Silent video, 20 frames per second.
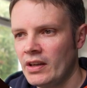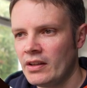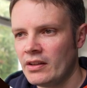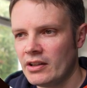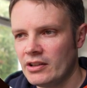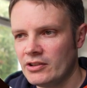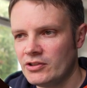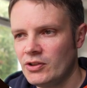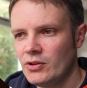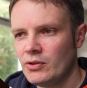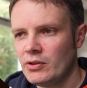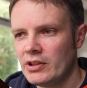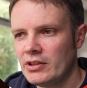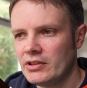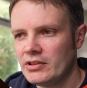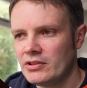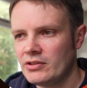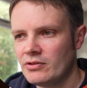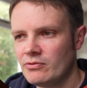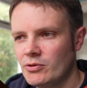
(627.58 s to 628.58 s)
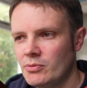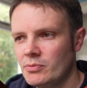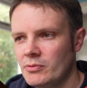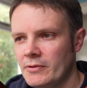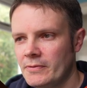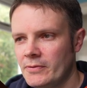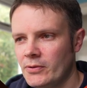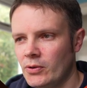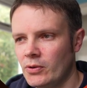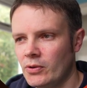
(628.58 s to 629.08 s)
There are 2 killers in the room
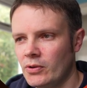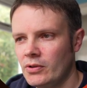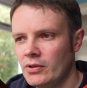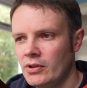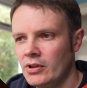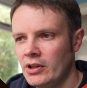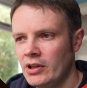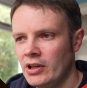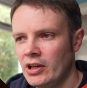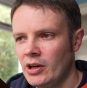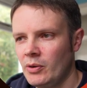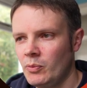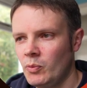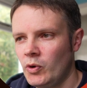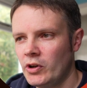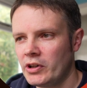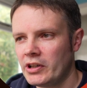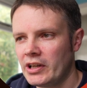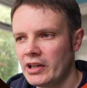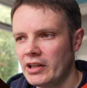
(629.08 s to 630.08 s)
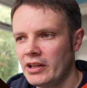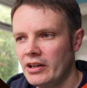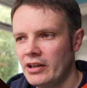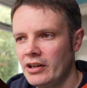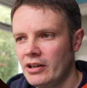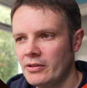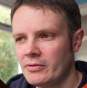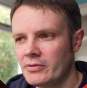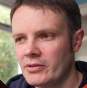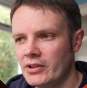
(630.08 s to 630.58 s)
before and 1 killer
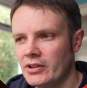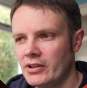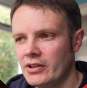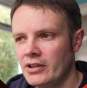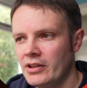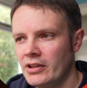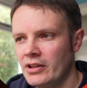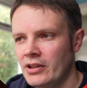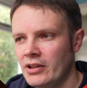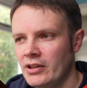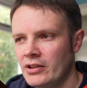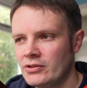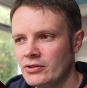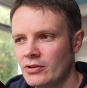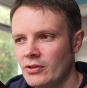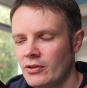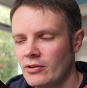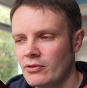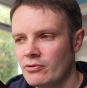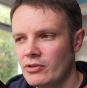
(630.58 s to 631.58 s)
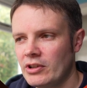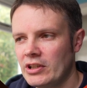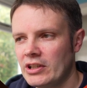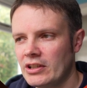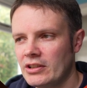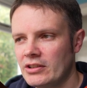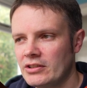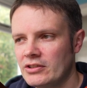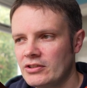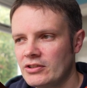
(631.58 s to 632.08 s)
after. So there are 3
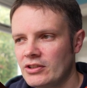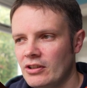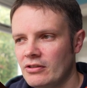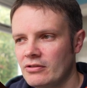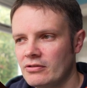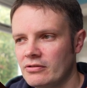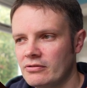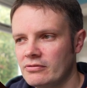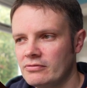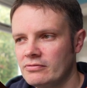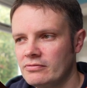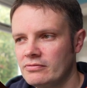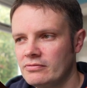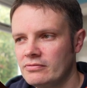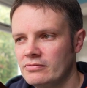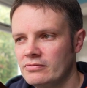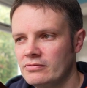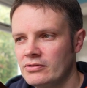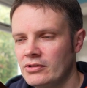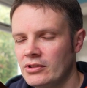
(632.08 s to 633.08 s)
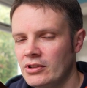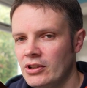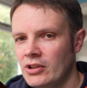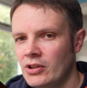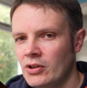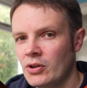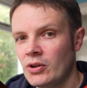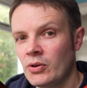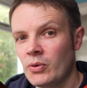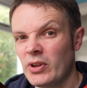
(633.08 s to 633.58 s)
killers in total.
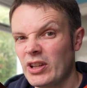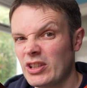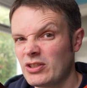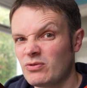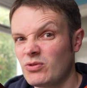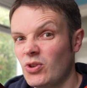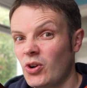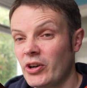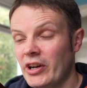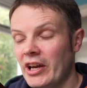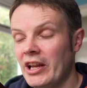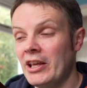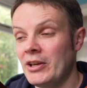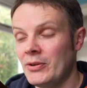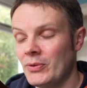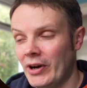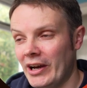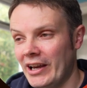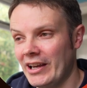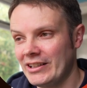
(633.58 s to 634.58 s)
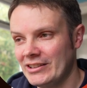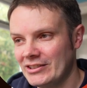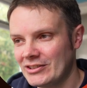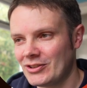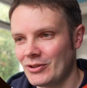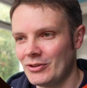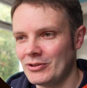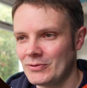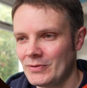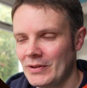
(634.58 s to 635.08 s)
Well, that's wrong anyway,
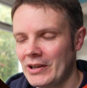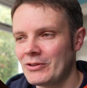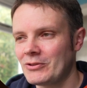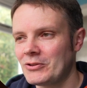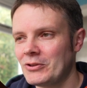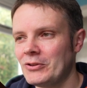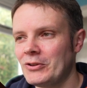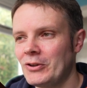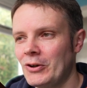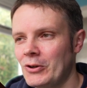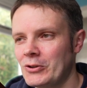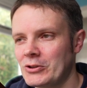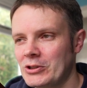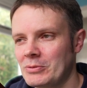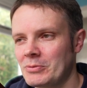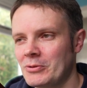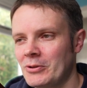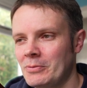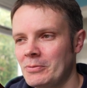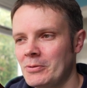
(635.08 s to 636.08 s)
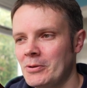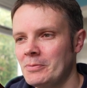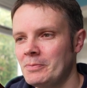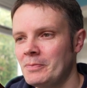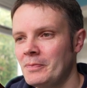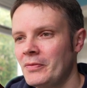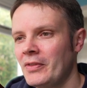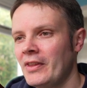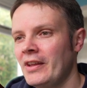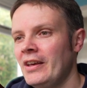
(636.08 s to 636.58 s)
so it's failed on the logic problem,
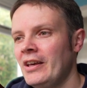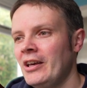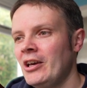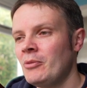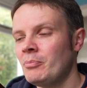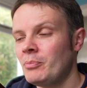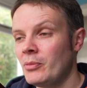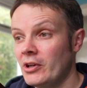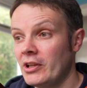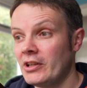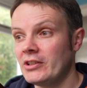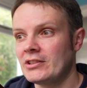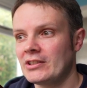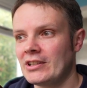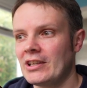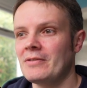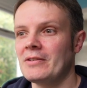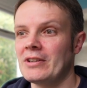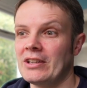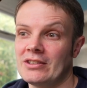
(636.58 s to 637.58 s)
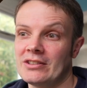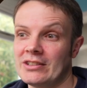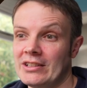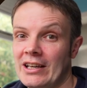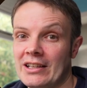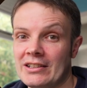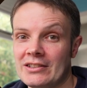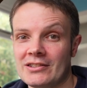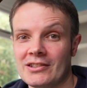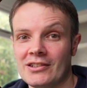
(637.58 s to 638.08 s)
but it's giving us an
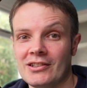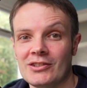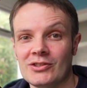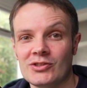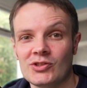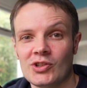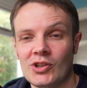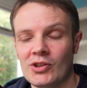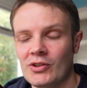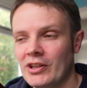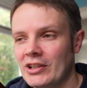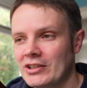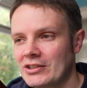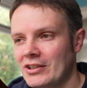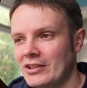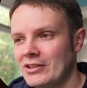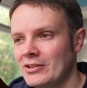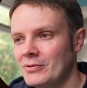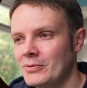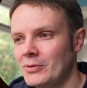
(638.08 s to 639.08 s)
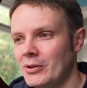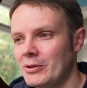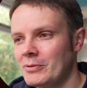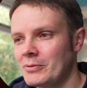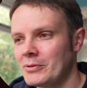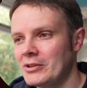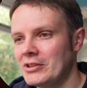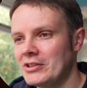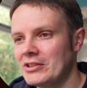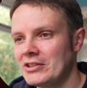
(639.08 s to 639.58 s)
answer, so that's kind of what I
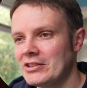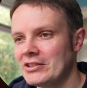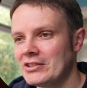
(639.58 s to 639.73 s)
wanted to